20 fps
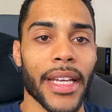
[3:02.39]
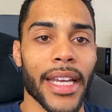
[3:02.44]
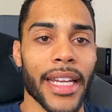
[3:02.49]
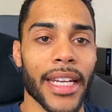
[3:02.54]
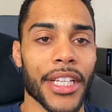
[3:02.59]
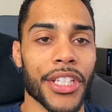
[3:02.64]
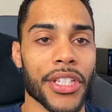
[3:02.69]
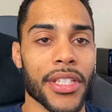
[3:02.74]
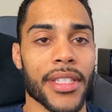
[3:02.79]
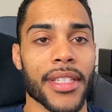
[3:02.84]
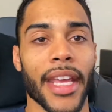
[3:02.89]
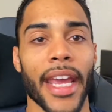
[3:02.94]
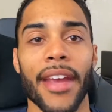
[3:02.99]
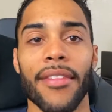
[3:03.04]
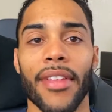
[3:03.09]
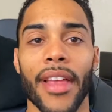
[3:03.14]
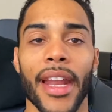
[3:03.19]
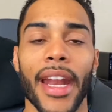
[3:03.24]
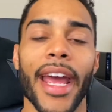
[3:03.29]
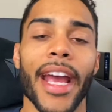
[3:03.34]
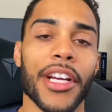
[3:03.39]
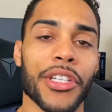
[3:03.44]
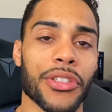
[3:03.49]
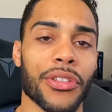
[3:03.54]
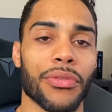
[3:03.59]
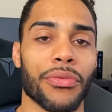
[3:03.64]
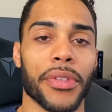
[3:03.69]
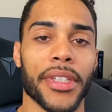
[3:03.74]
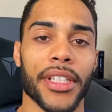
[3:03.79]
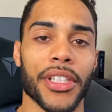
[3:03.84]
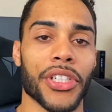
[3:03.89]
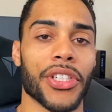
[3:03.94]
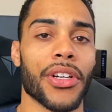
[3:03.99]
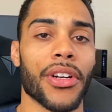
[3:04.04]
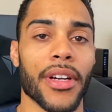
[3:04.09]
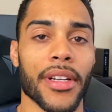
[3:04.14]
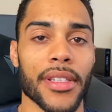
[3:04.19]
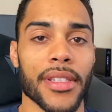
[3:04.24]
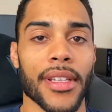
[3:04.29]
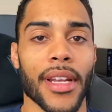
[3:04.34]
And it just gave that extra
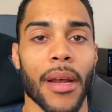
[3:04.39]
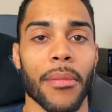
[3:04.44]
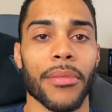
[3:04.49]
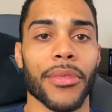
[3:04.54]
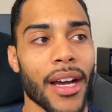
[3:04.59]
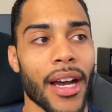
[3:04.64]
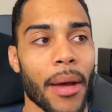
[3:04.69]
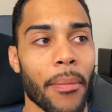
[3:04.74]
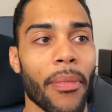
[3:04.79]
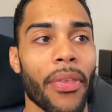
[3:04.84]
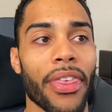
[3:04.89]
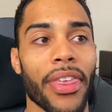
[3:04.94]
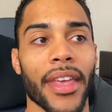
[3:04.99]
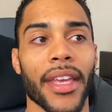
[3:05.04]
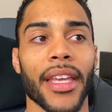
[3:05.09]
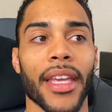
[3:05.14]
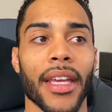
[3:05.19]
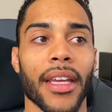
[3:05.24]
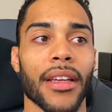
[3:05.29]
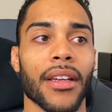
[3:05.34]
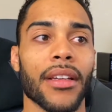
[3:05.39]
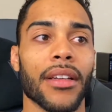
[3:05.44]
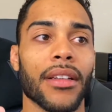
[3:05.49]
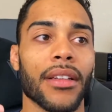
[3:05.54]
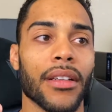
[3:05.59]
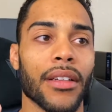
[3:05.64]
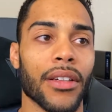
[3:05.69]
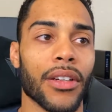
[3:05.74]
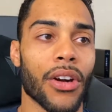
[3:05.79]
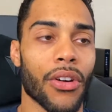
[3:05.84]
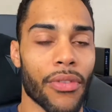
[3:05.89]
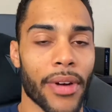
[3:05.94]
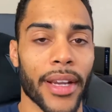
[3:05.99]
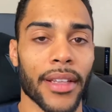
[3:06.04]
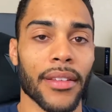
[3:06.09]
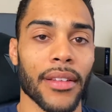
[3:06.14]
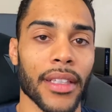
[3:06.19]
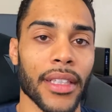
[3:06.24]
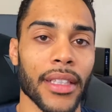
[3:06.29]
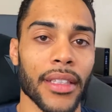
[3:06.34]
reassurance that I'm thinking
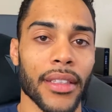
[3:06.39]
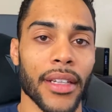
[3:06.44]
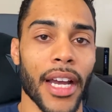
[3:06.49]
correctly.